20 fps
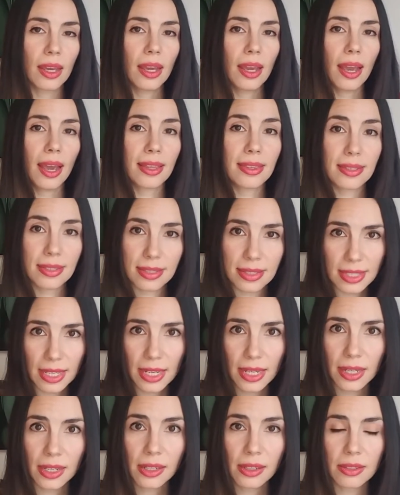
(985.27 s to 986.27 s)
And the
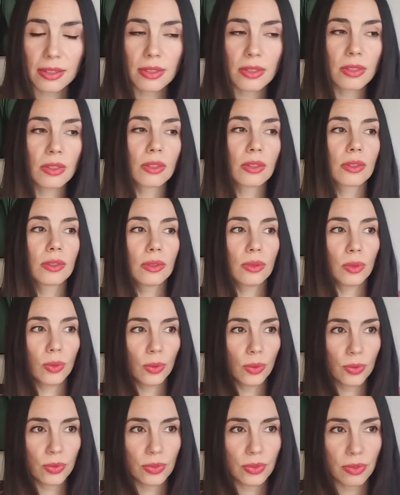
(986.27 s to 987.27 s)
6,
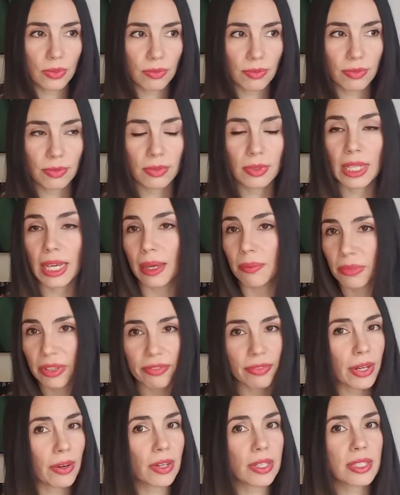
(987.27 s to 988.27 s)
who's can be
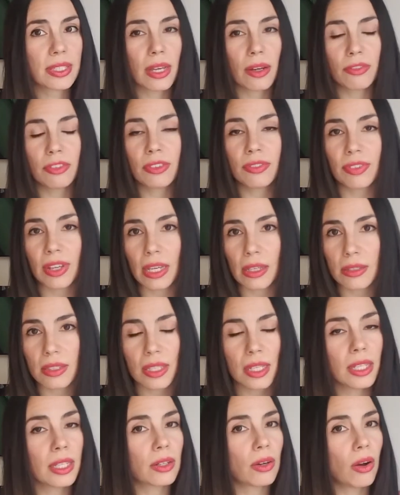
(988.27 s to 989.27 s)
very
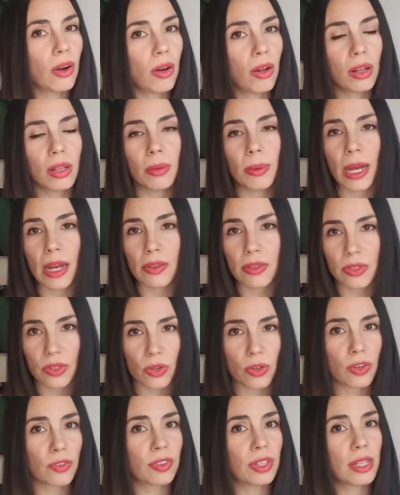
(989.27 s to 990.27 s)
self-effacing and all about
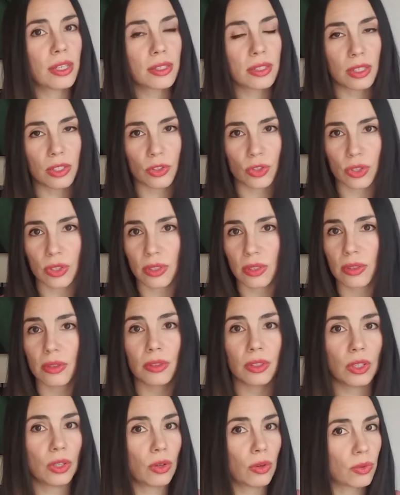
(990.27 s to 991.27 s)
service and just,
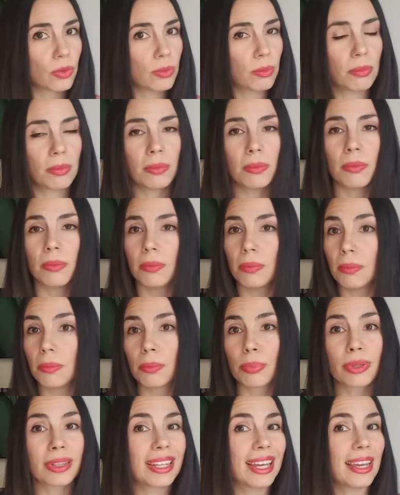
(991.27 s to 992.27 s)

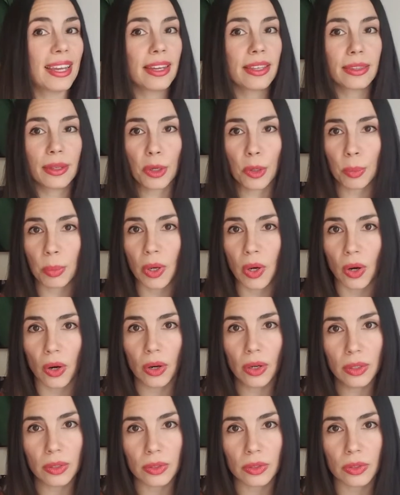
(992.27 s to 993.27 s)
playing their
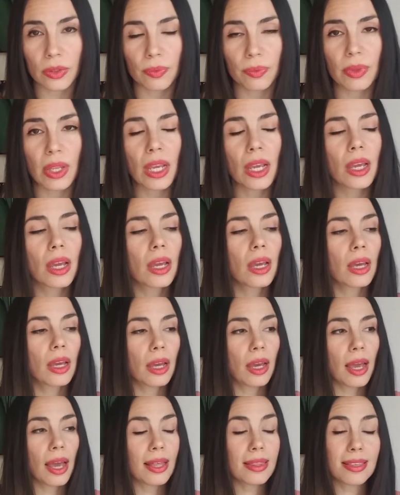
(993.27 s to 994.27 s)
part.
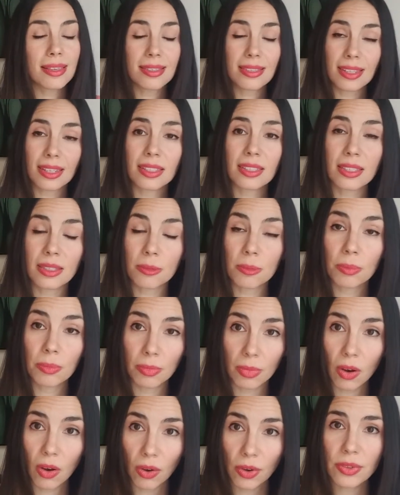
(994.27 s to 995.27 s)
And the 6
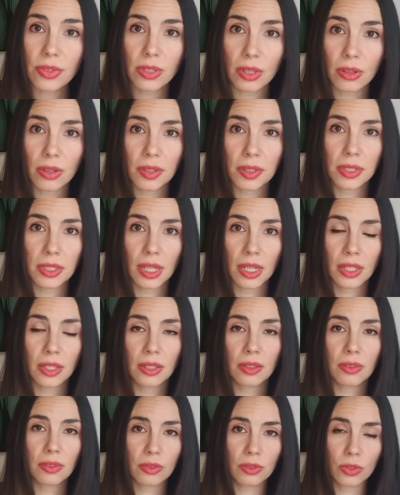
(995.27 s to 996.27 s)
also, as I
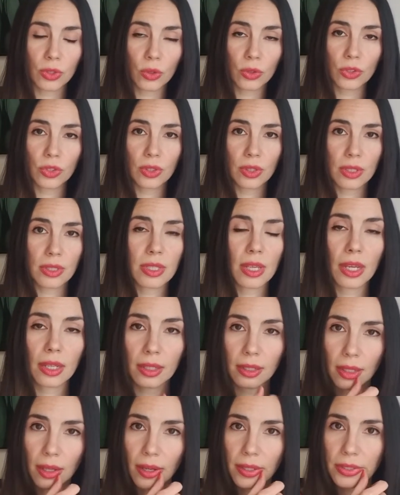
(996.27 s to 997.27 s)
told you in the
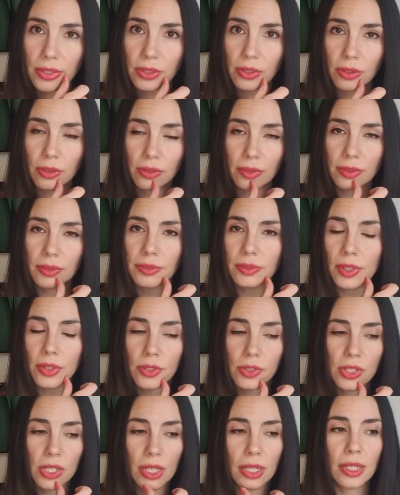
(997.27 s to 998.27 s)
psychological
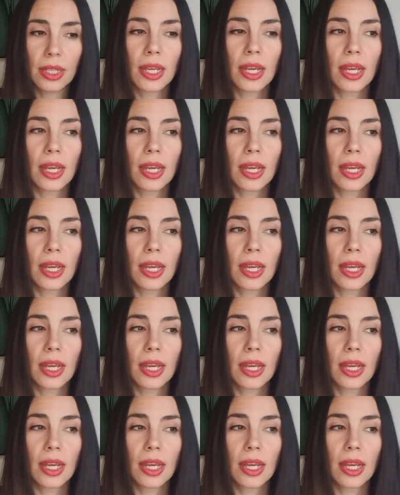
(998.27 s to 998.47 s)
version,